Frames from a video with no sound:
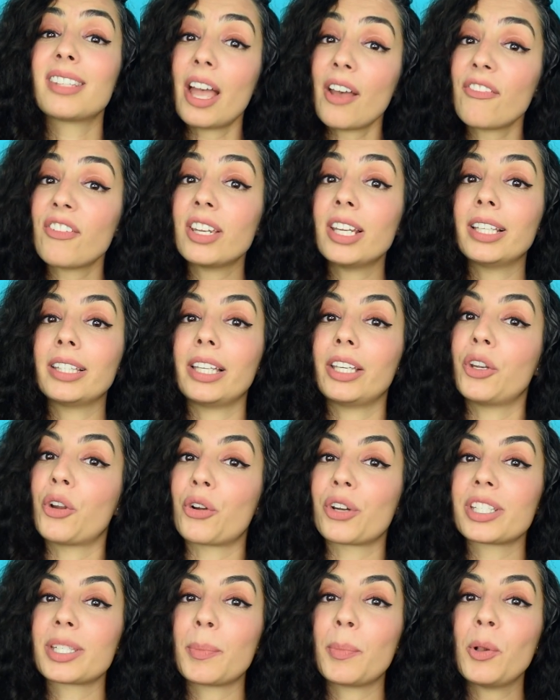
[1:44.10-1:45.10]
definitely
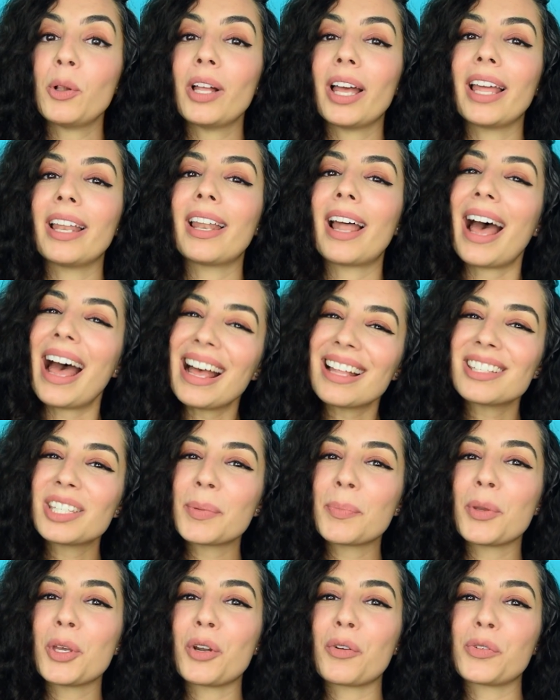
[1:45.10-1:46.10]
noticeable and adds a
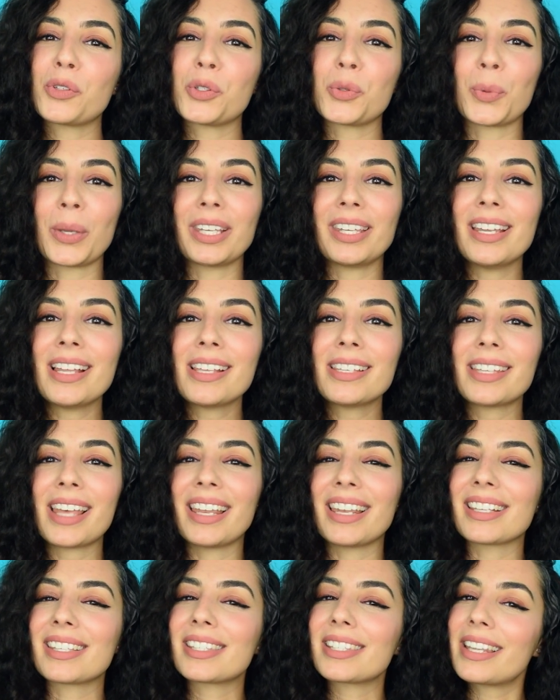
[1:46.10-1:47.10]
bit of sweetness
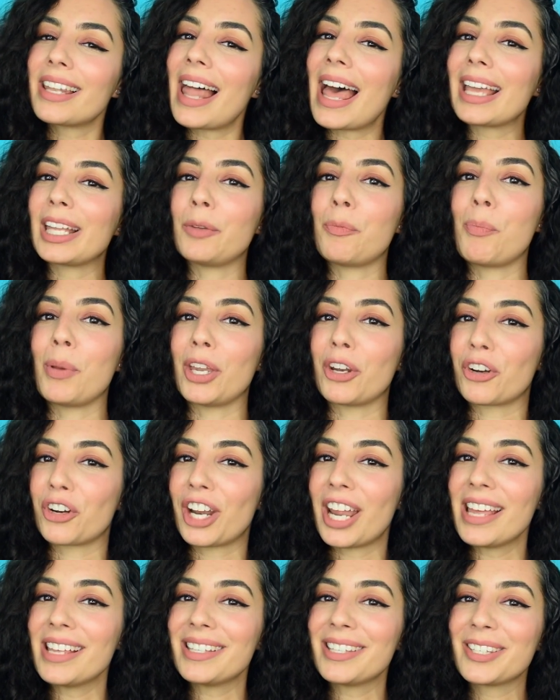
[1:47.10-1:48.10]
and a slight
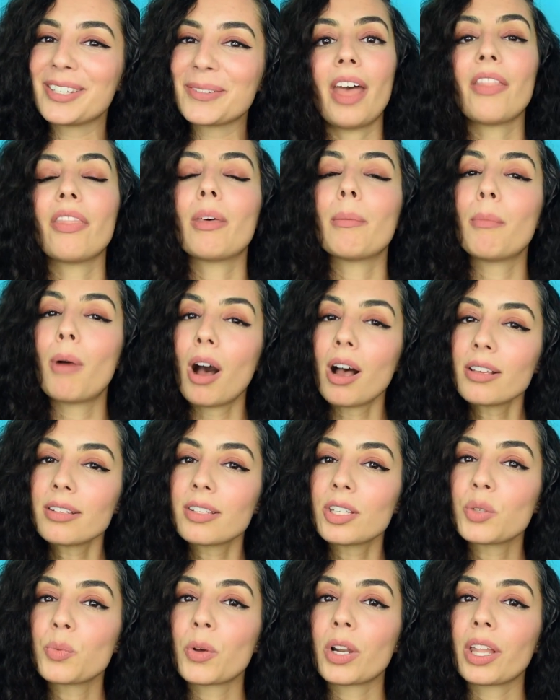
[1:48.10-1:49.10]
bitterness, and the
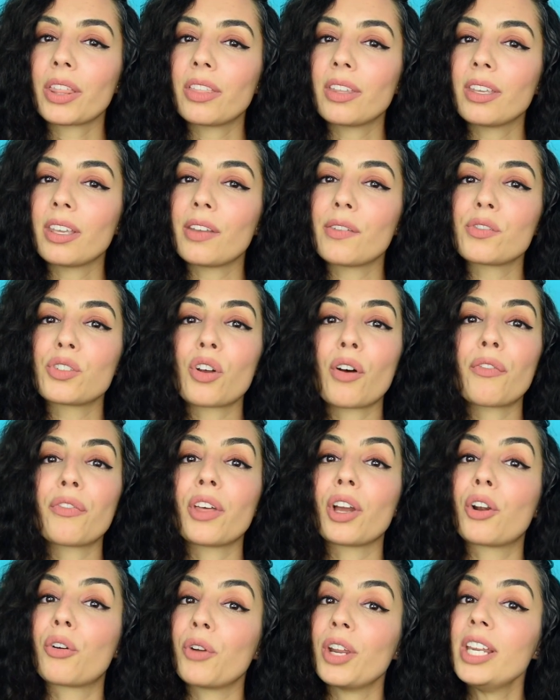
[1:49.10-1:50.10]
moss is what I think gives off
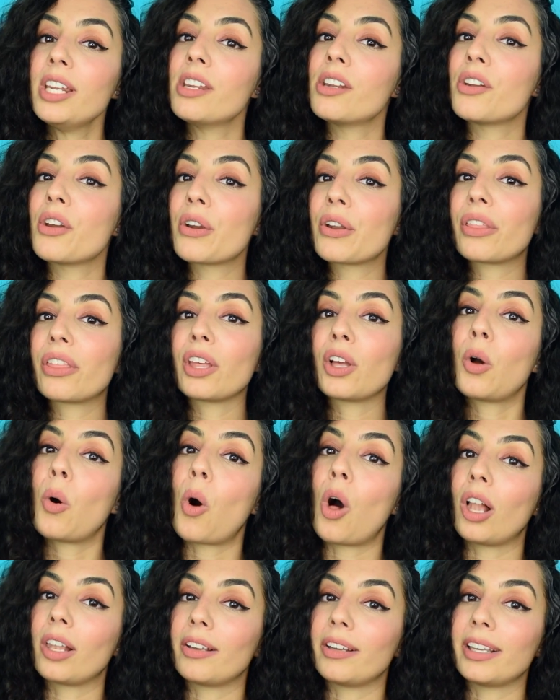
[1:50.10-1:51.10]
the green and earthy
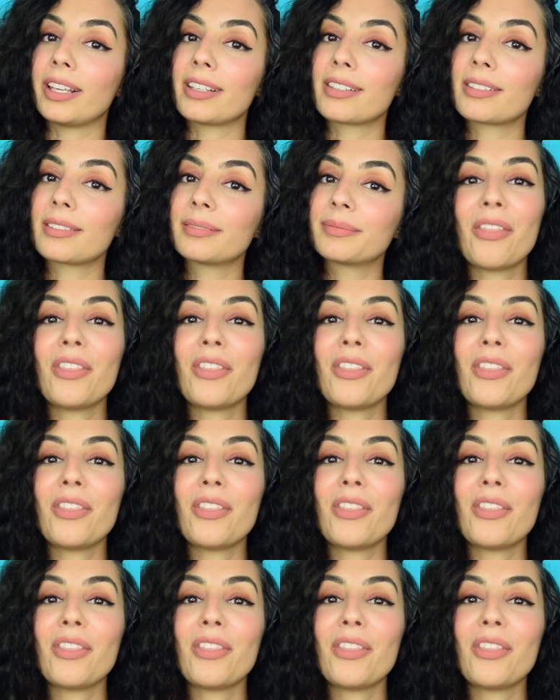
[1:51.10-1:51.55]
qualities.